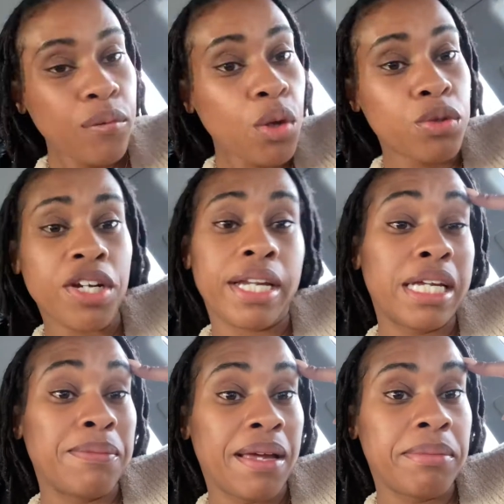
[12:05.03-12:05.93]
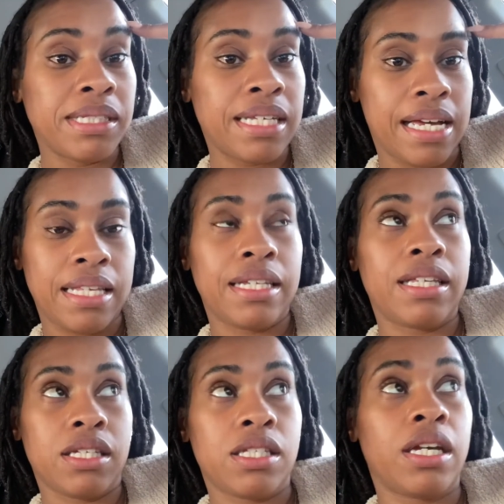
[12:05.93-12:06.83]
We're trying to keep that mentality.
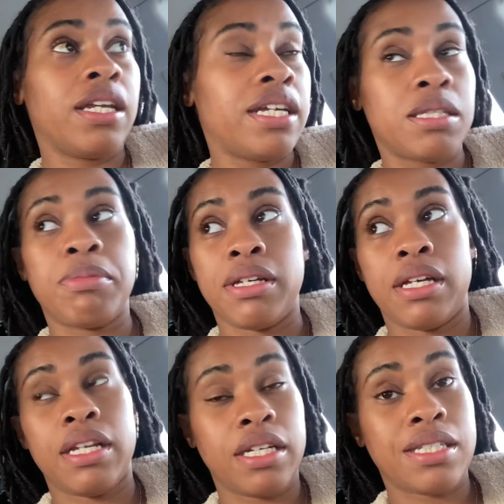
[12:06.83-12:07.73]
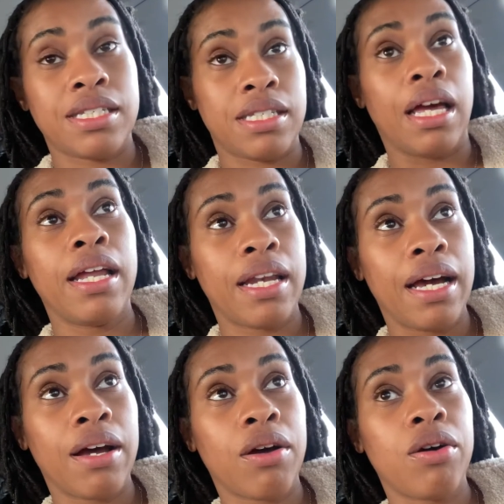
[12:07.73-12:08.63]
The sun is beginning to set
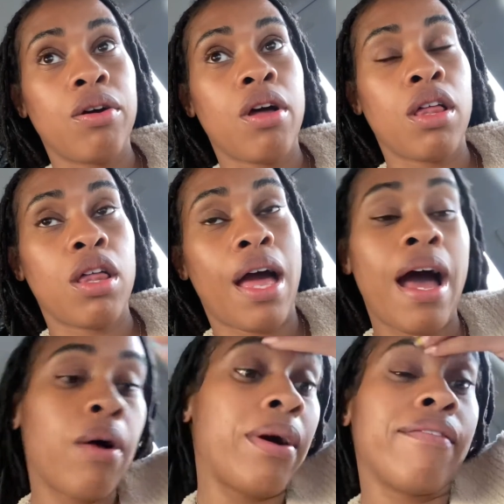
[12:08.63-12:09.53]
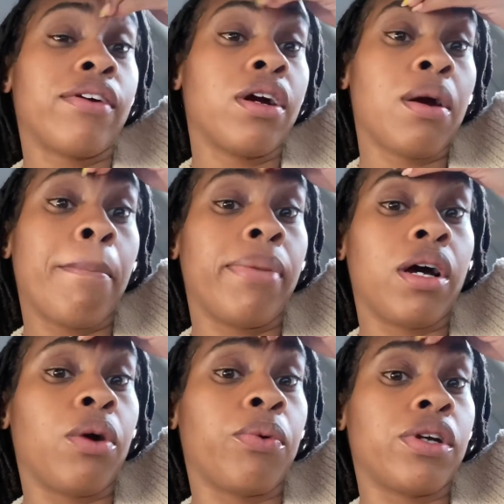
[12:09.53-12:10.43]
now, however,
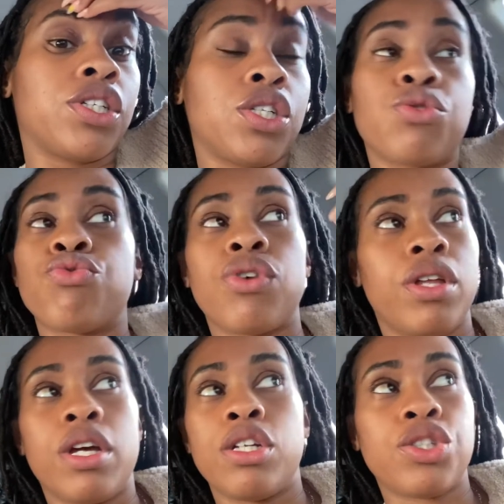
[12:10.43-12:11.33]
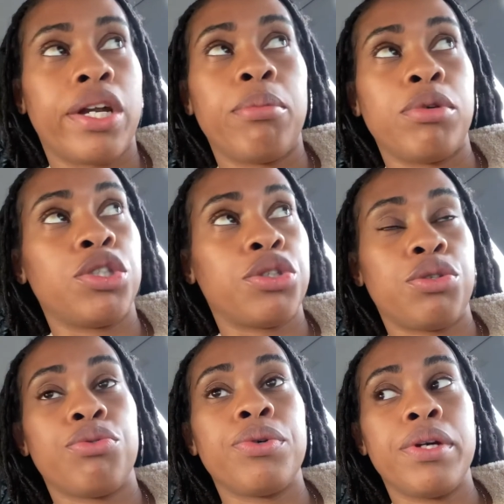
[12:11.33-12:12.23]
but we're just really gonna try to push
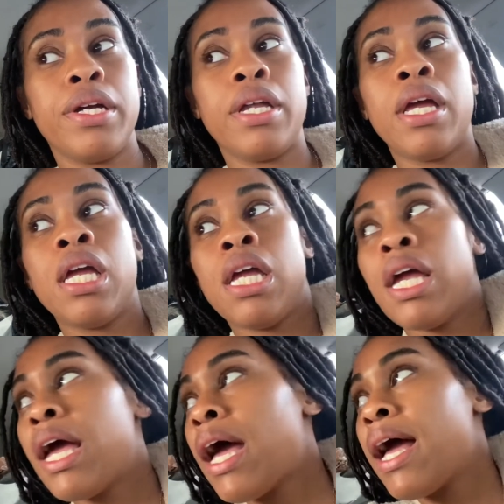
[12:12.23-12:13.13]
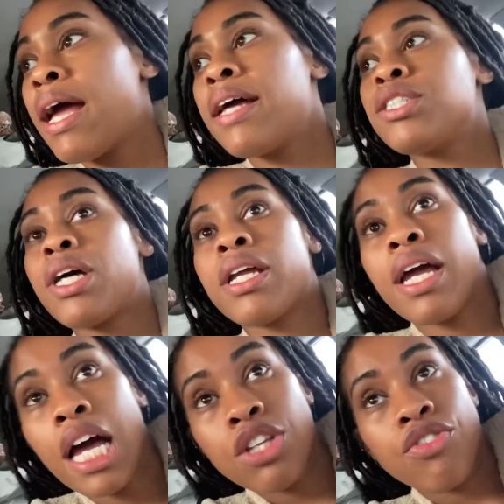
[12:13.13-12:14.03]
through it and try to get
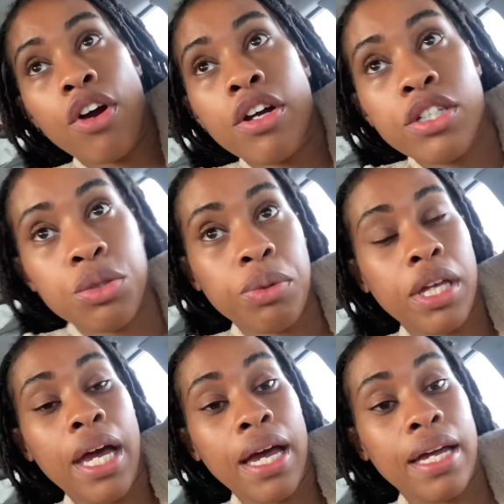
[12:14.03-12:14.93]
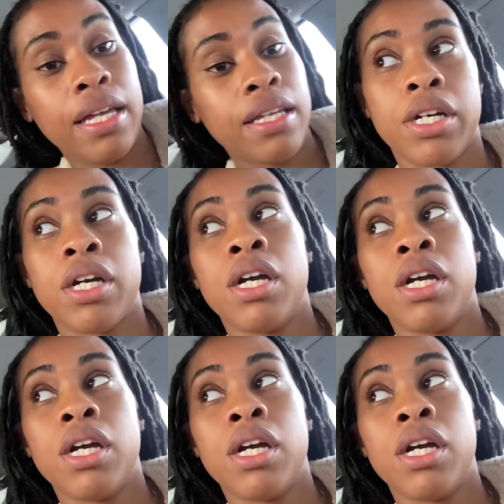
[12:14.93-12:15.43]
as far as we can.